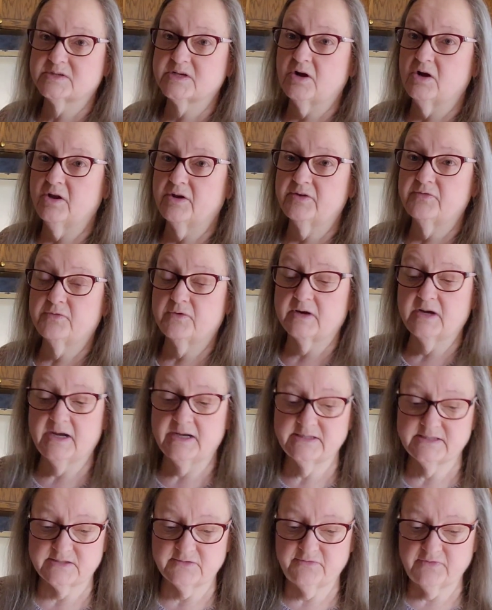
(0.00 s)
all different
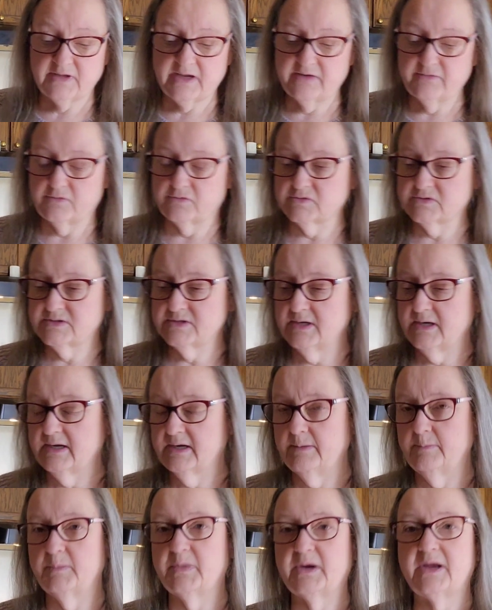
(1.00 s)
kinds of flavors,
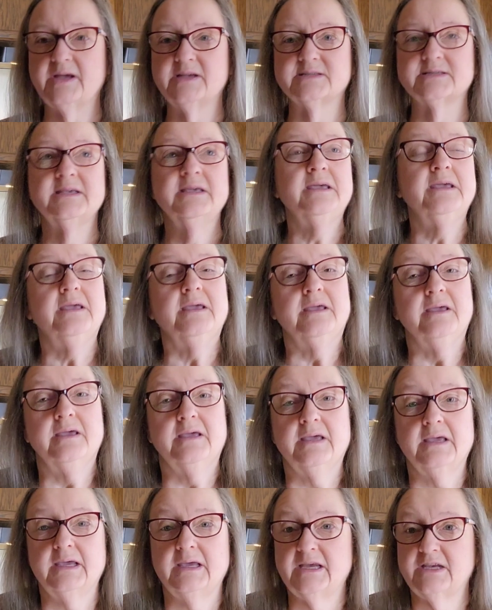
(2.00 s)
because
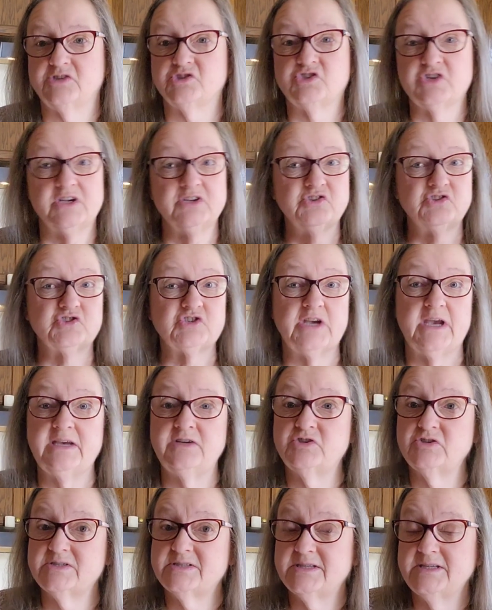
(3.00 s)
it just
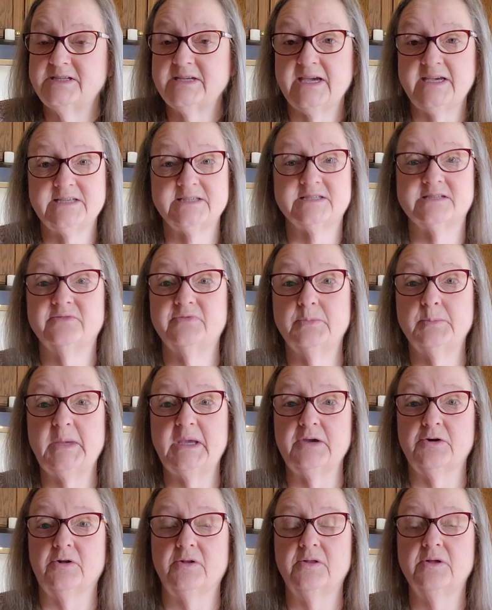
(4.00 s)
changes the taste of a
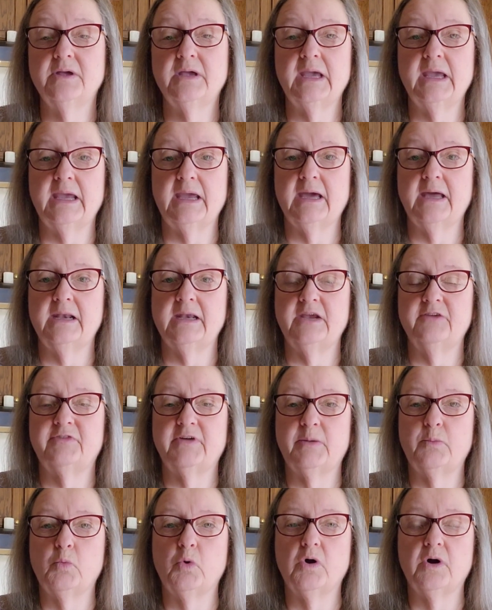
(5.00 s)
meal. And if
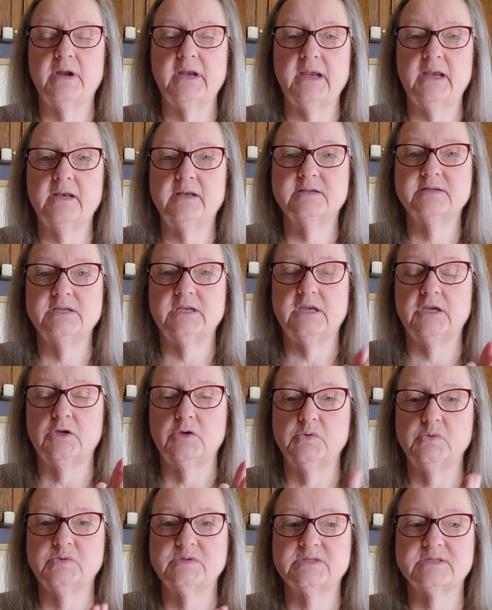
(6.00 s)
I'm wanting to
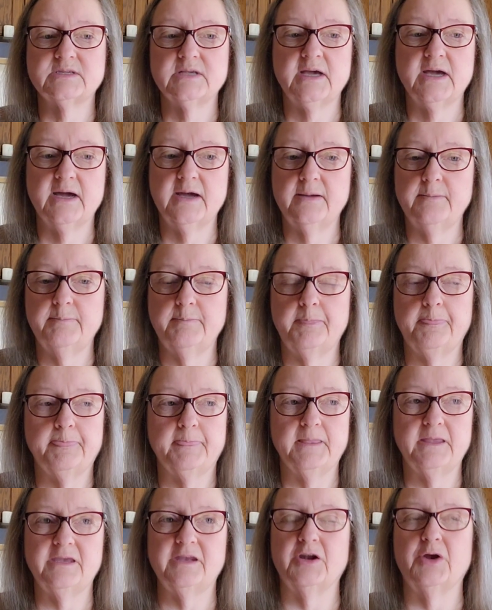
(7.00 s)
use,
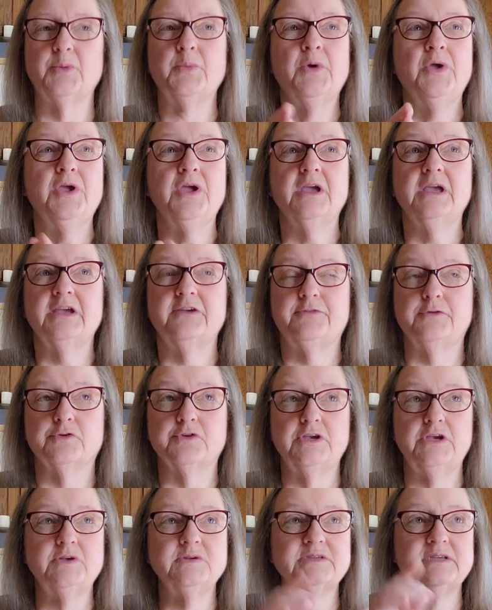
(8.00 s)
if you're
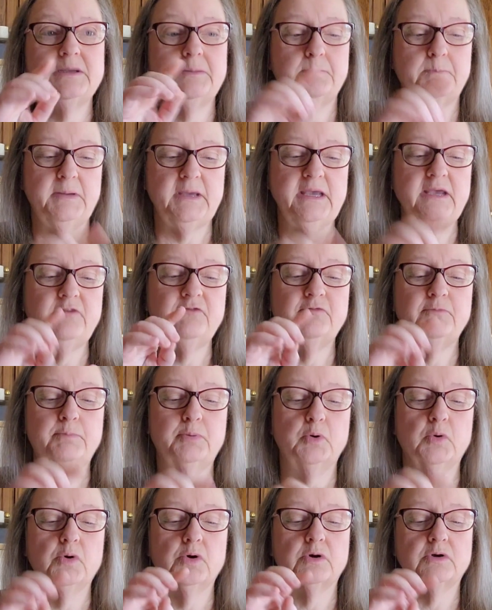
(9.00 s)
using beef,
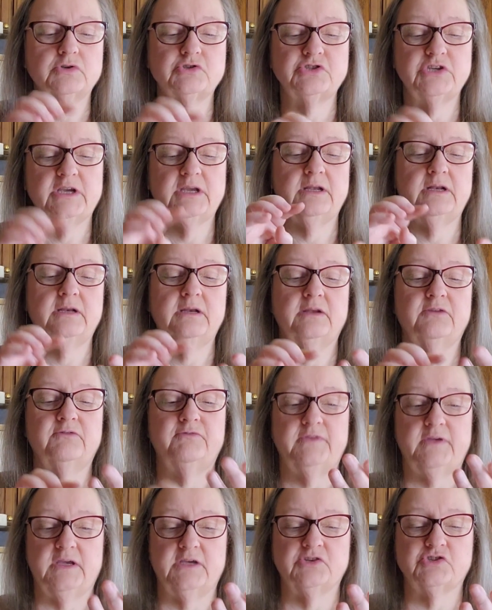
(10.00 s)
pork, chicken, and
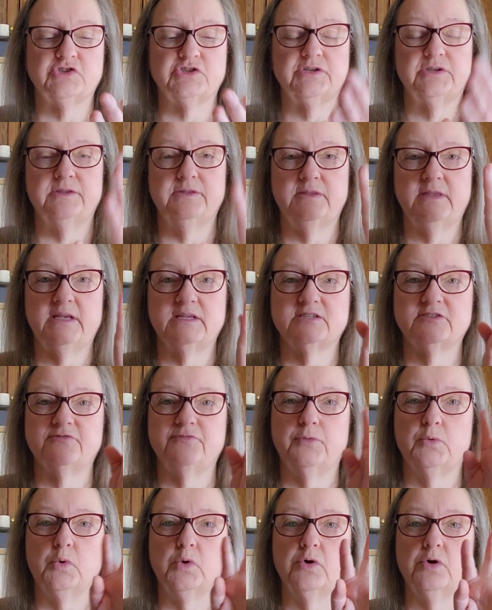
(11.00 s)
fish, that's
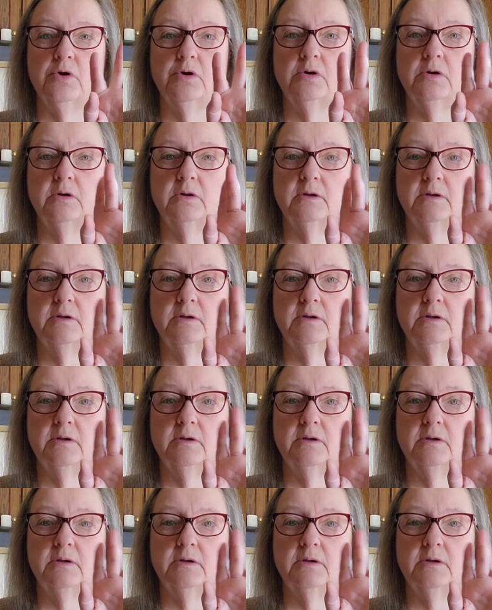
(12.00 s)
4,